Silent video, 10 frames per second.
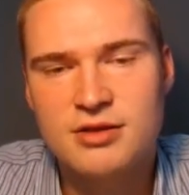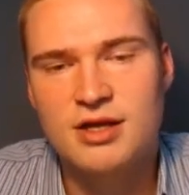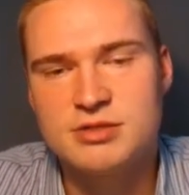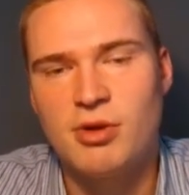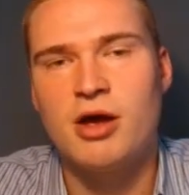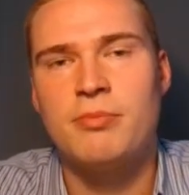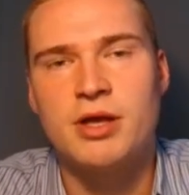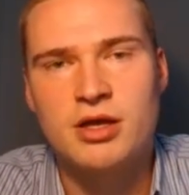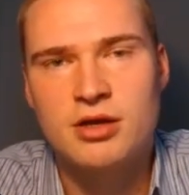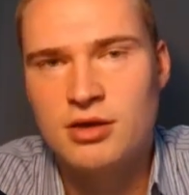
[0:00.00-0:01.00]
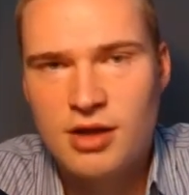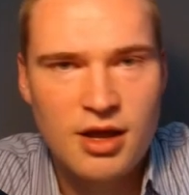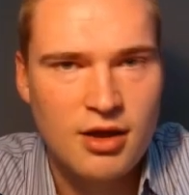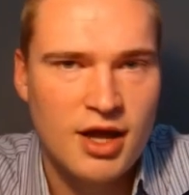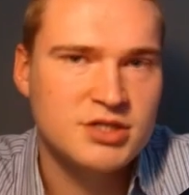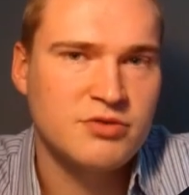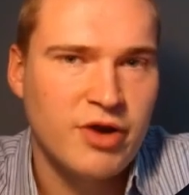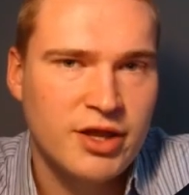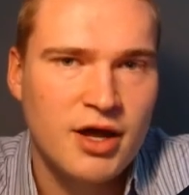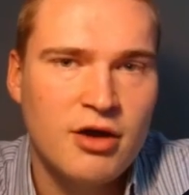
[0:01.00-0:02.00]
It's my opinion as of
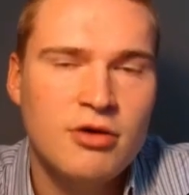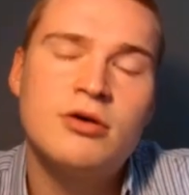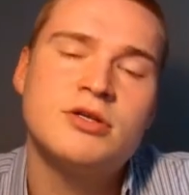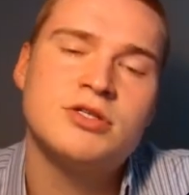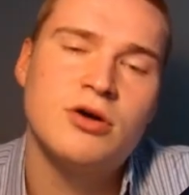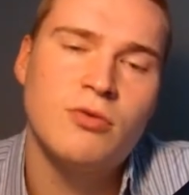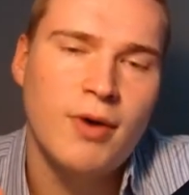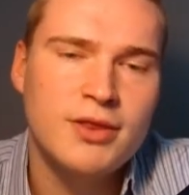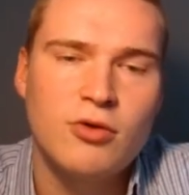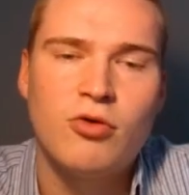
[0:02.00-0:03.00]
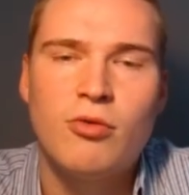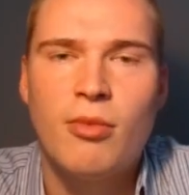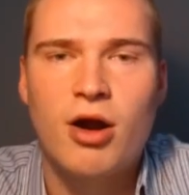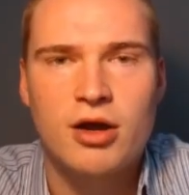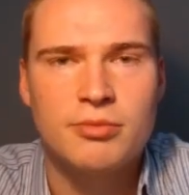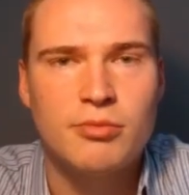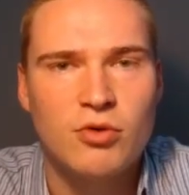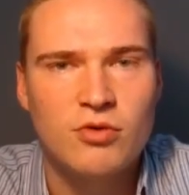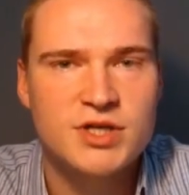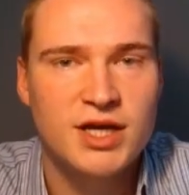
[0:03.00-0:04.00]
right now. So when the whole market
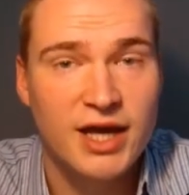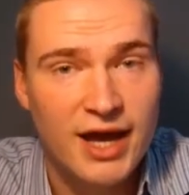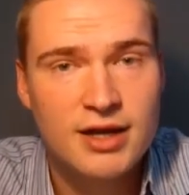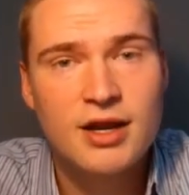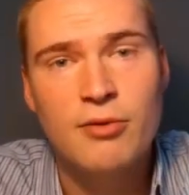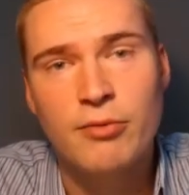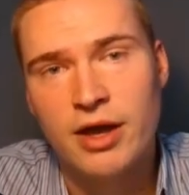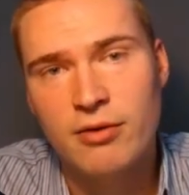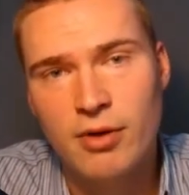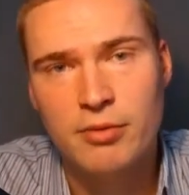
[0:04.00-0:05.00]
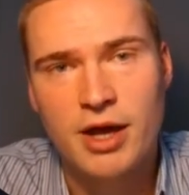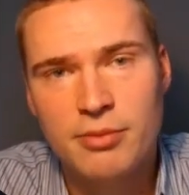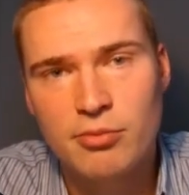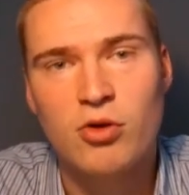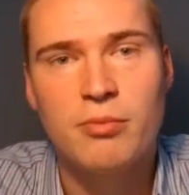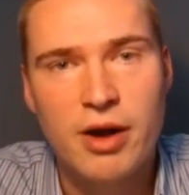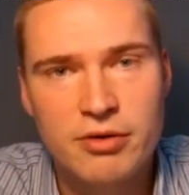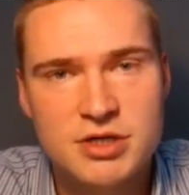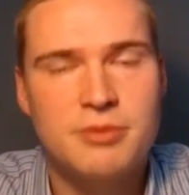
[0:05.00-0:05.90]
moves again, and when we get more bearish